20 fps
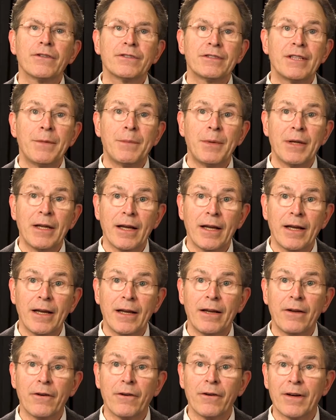
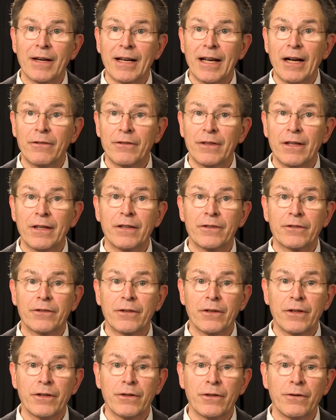CPA or accountant is
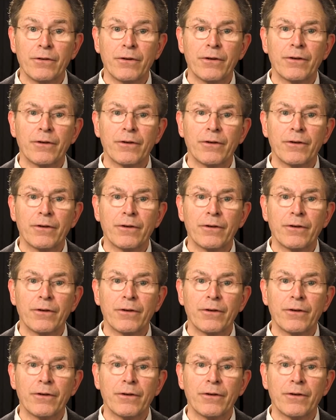going to do.